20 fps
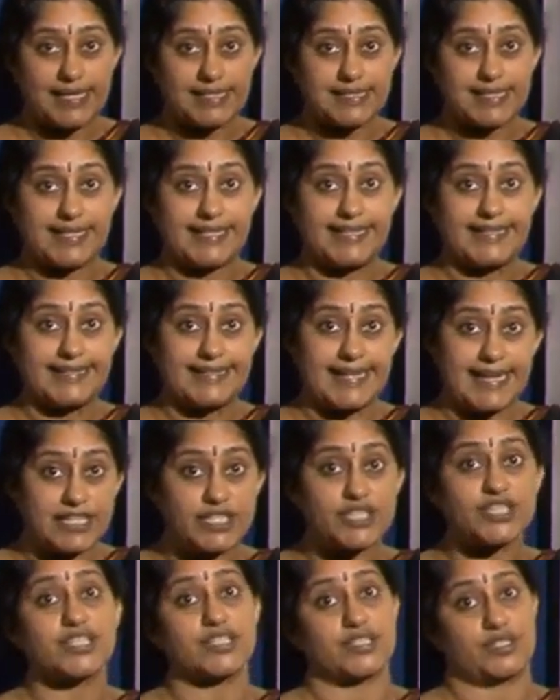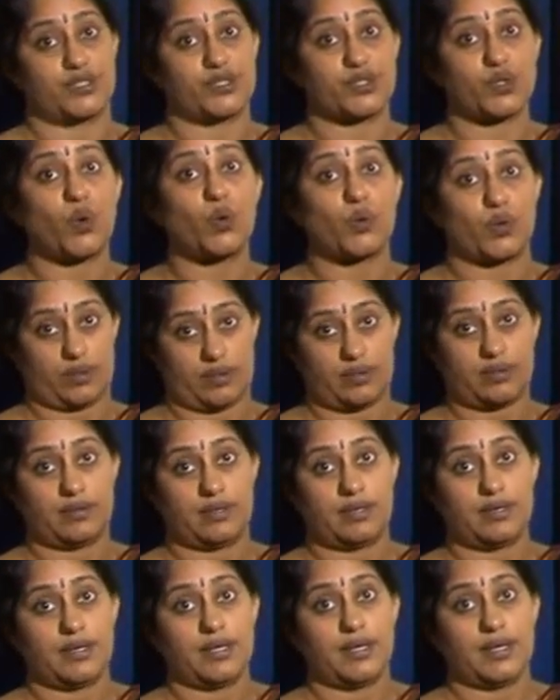is an intention shown
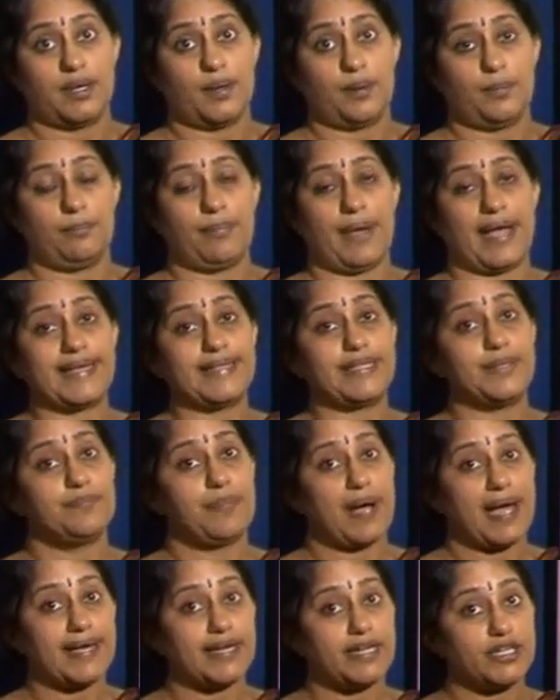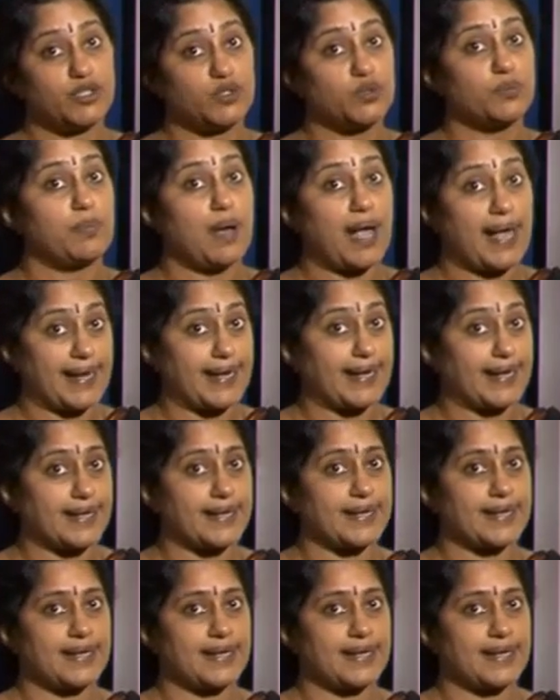by the buyer to buy